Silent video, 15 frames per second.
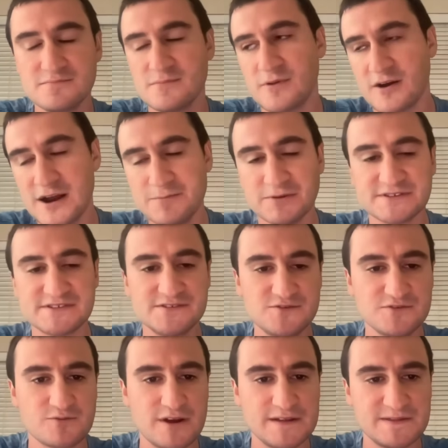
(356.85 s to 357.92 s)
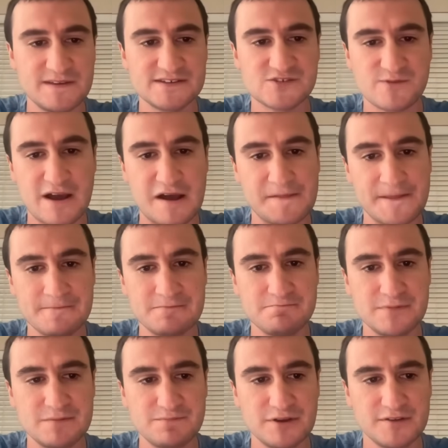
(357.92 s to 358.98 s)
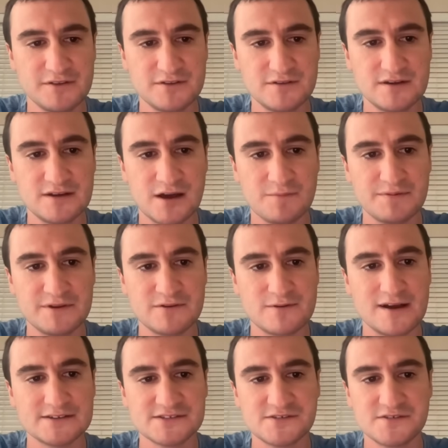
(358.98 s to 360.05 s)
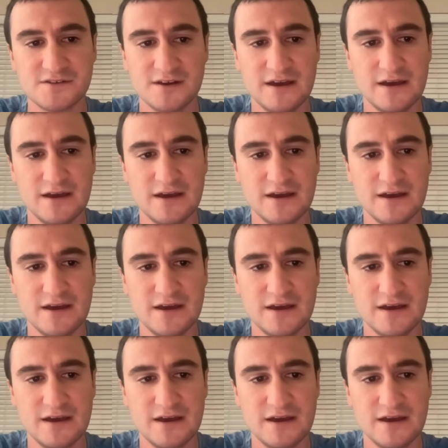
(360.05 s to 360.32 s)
are able to do the right things around them and, and build a, a, competent roster.